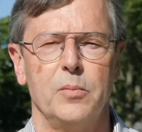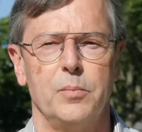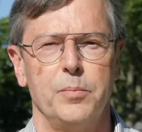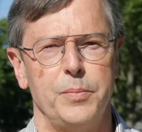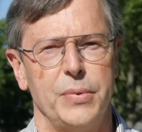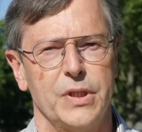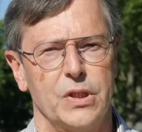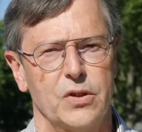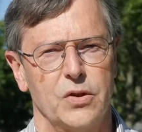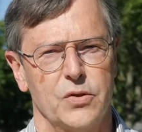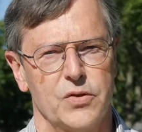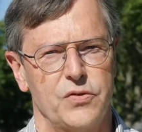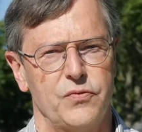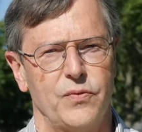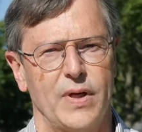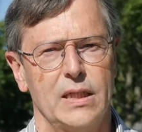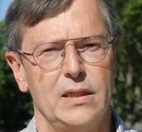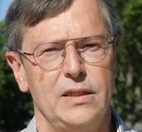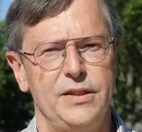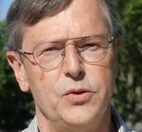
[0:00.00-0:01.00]
because
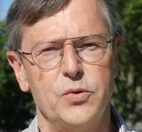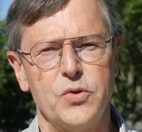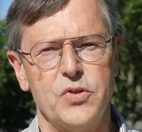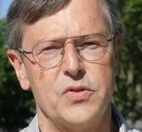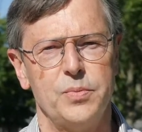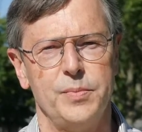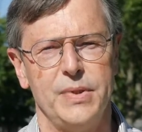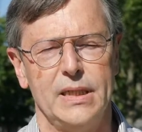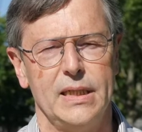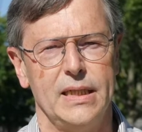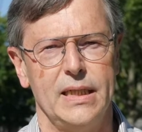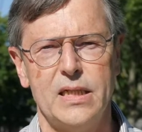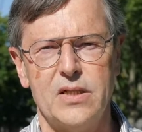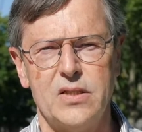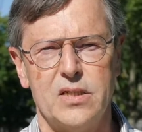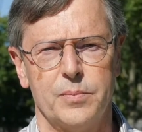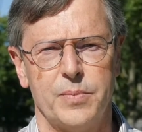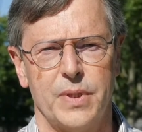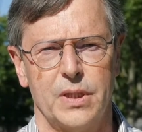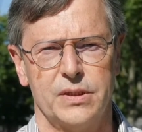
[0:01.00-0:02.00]
while EUSMI
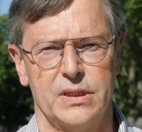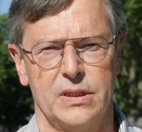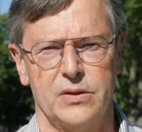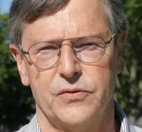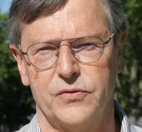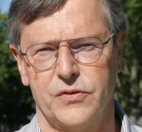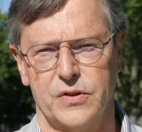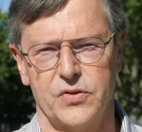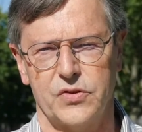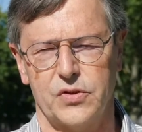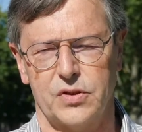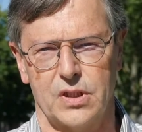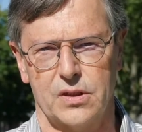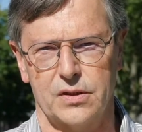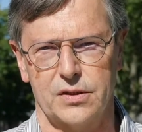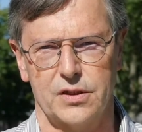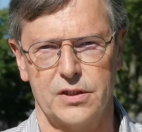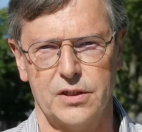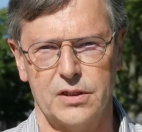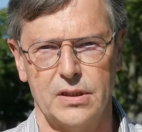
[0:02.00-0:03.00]
is about
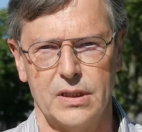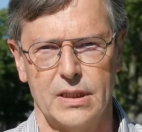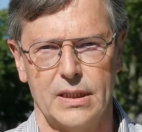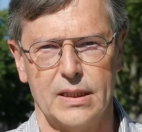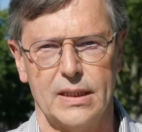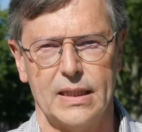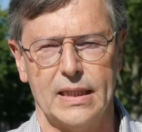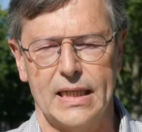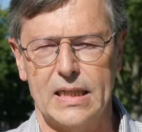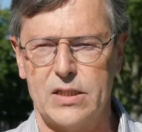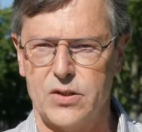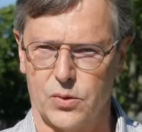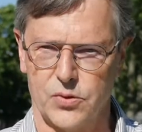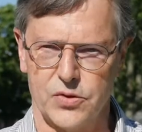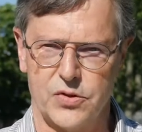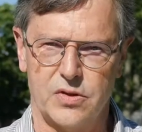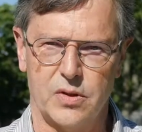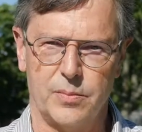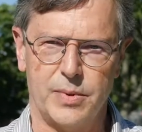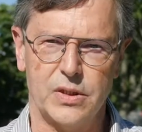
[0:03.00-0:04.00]
infrastructure, it's
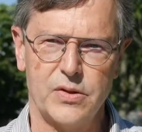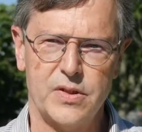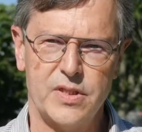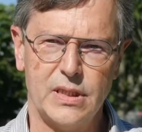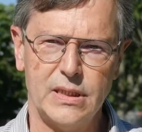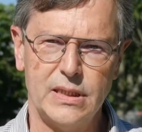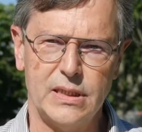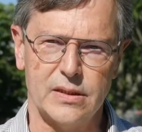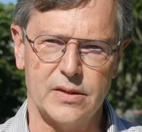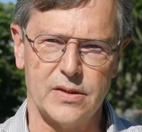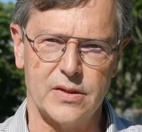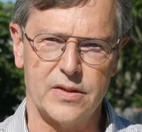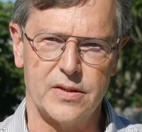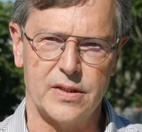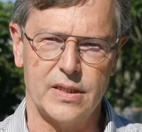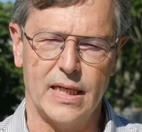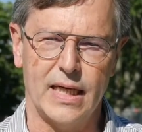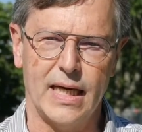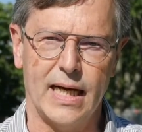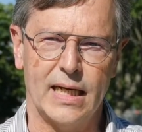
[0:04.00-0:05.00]
also about science.